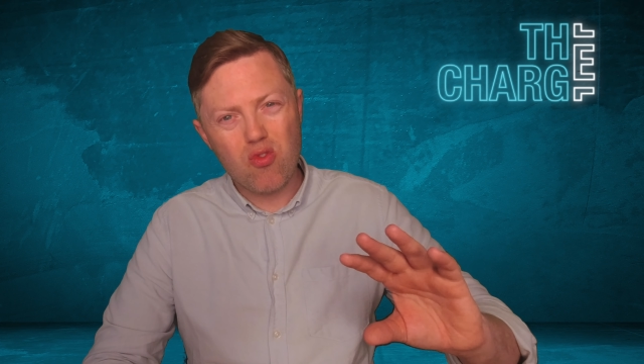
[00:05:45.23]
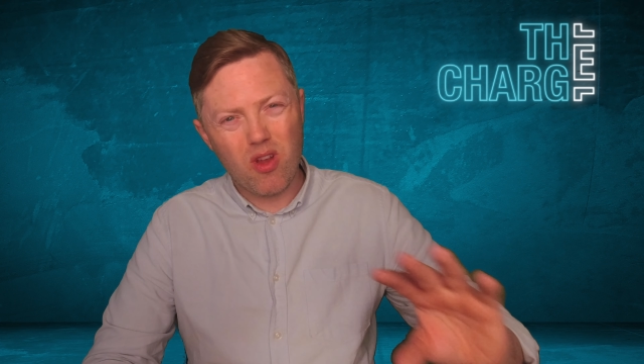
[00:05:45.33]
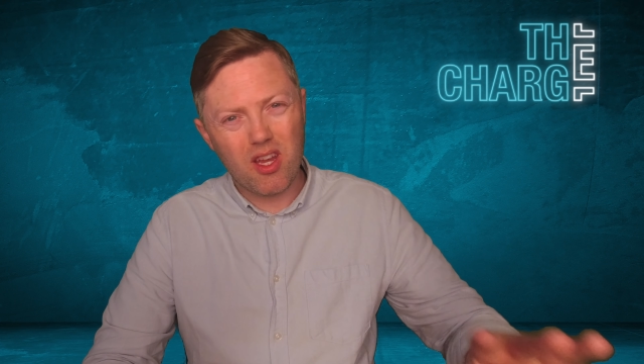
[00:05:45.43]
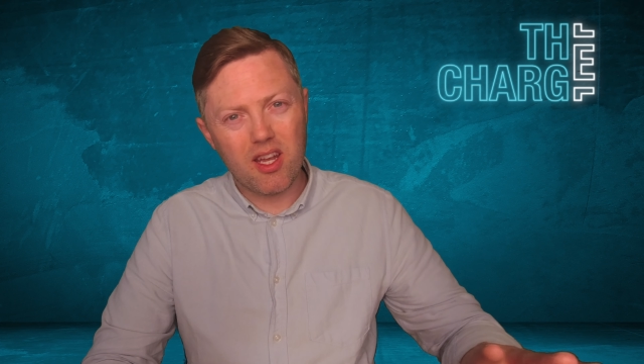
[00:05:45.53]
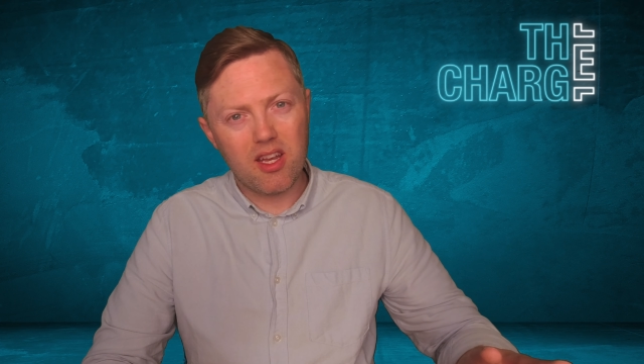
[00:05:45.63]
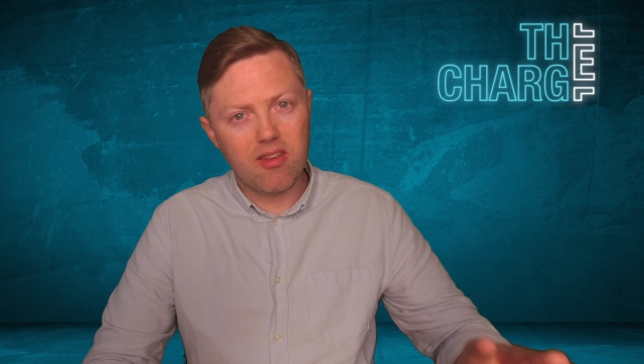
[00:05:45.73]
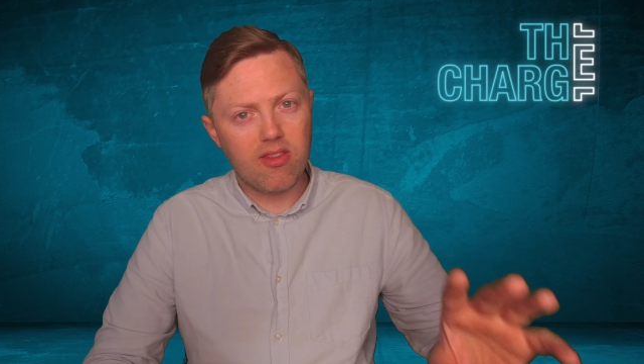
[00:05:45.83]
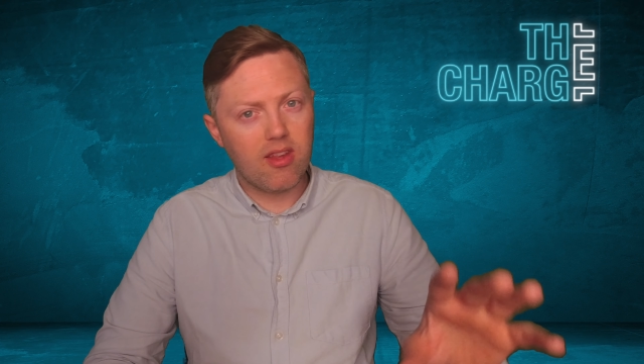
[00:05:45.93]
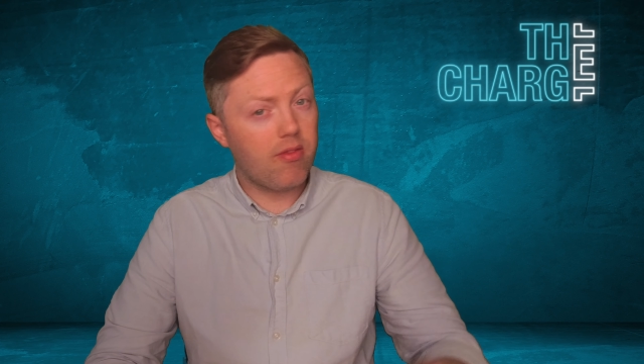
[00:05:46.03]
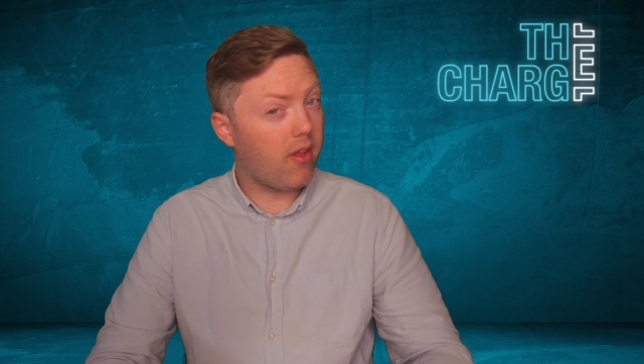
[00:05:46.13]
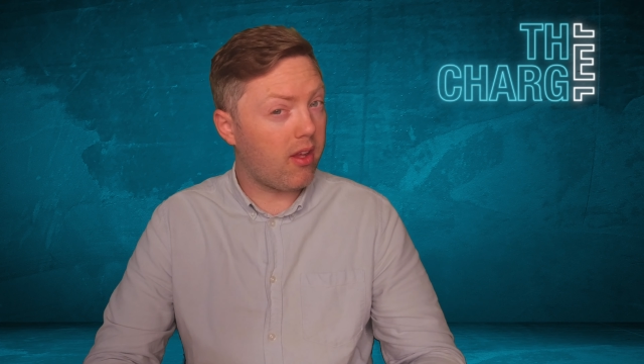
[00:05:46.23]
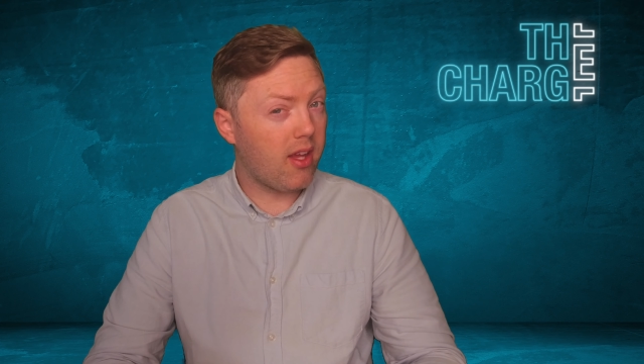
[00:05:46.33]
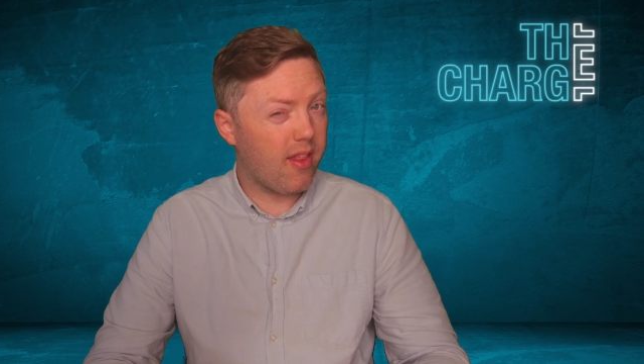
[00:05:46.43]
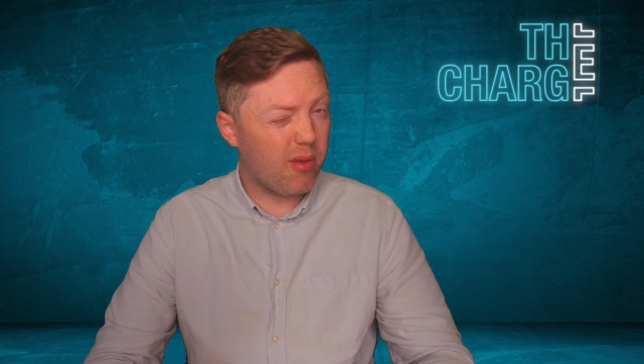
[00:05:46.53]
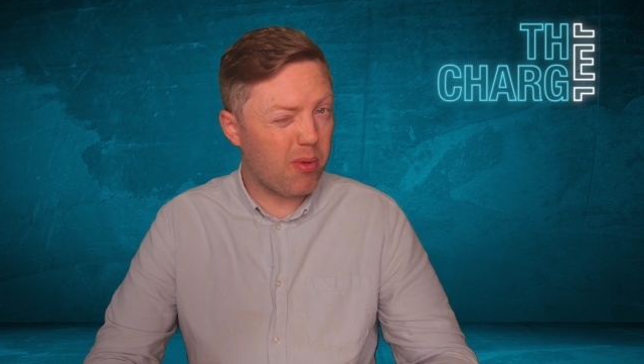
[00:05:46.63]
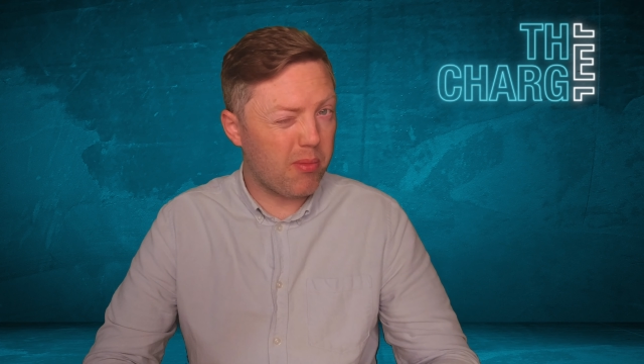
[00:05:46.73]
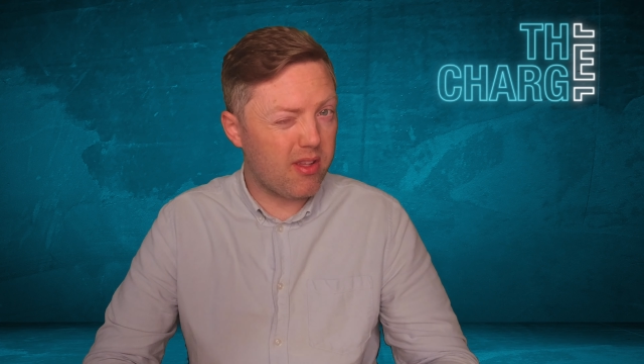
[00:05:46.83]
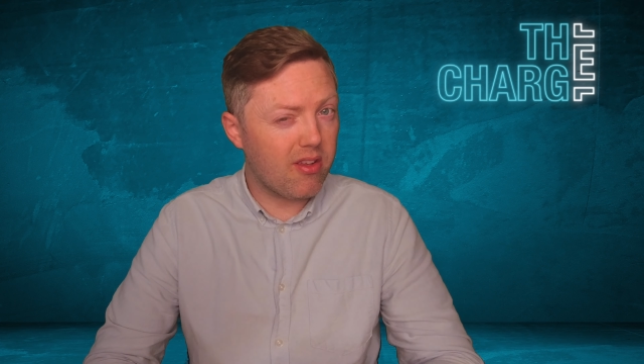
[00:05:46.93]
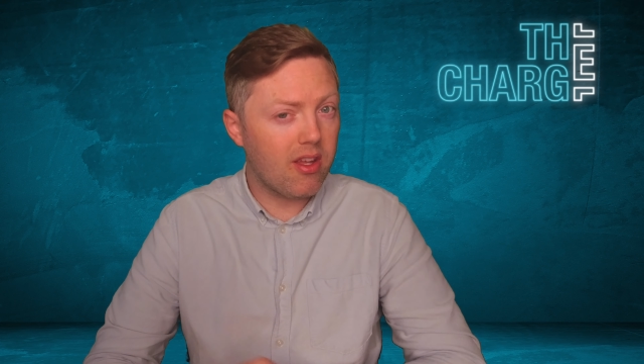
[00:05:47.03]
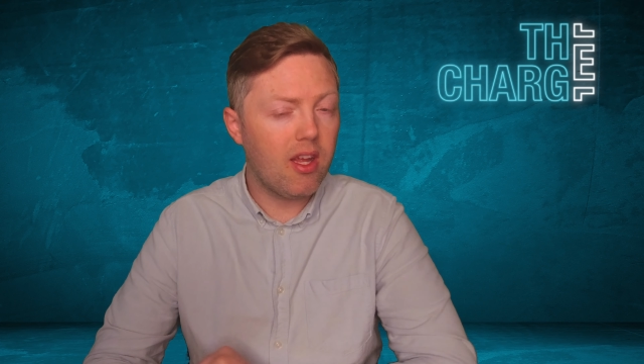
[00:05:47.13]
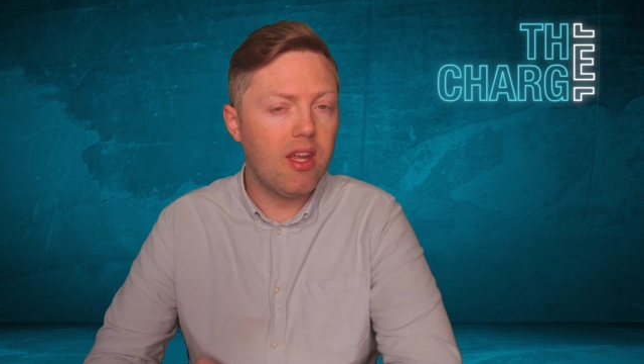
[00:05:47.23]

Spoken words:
try and get in, see if they can get this permitted.